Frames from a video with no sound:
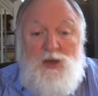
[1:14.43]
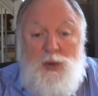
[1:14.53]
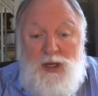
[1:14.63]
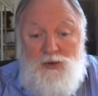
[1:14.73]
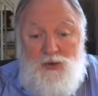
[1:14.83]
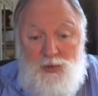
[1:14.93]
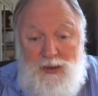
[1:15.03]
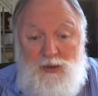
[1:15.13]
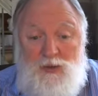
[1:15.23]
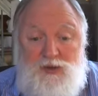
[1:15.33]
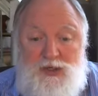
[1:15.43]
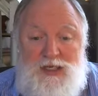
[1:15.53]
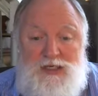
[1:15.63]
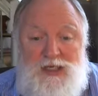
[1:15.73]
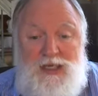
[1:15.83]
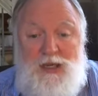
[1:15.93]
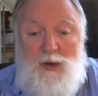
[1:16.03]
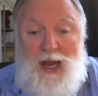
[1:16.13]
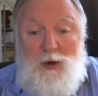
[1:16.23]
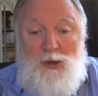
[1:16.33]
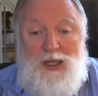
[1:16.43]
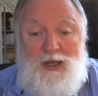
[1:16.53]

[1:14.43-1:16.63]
We are thrilled to continue our